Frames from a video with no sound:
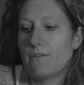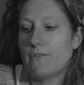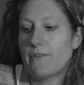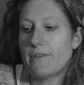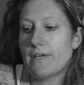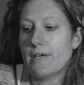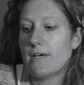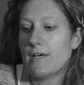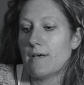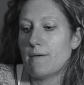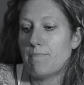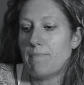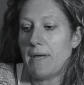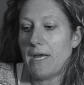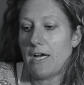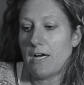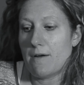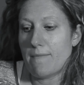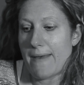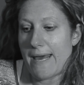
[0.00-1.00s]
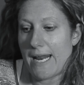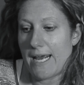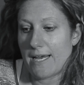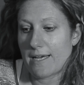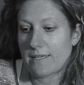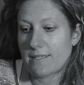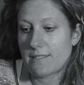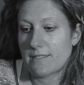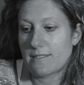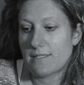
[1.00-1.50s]
The
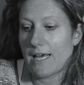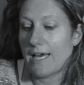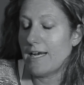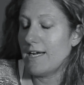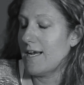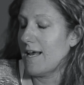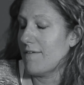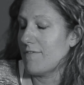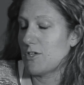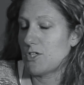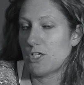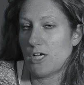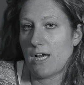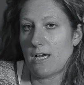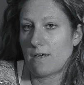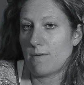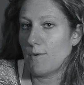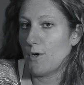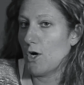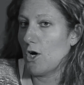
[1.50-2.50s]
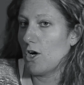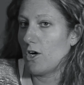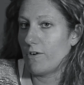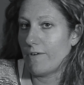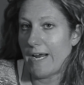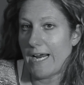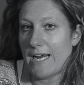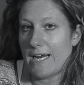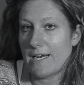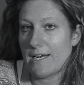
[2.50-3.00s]
paramedics, I didn't have a shockable heart
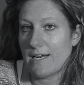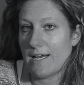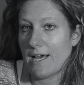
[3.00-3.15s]
rate